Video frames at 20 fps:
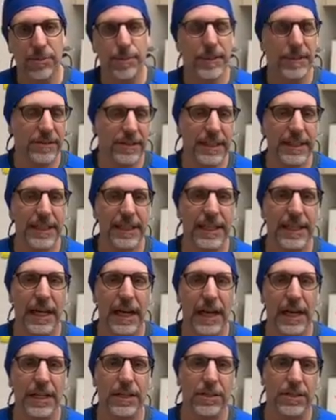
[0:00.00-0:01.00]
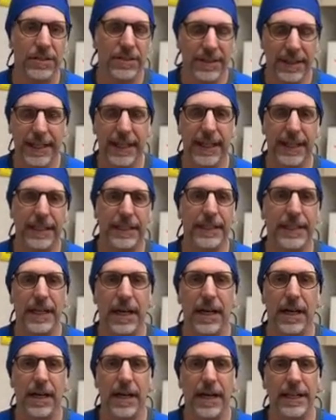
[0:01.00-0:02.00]
petechiae,
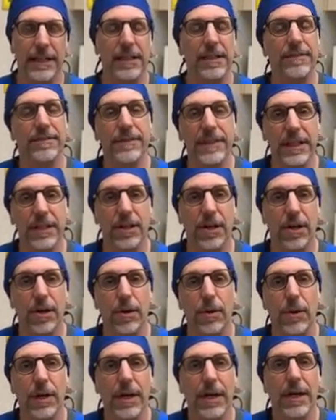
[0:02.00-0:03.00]
urticaria, and livido,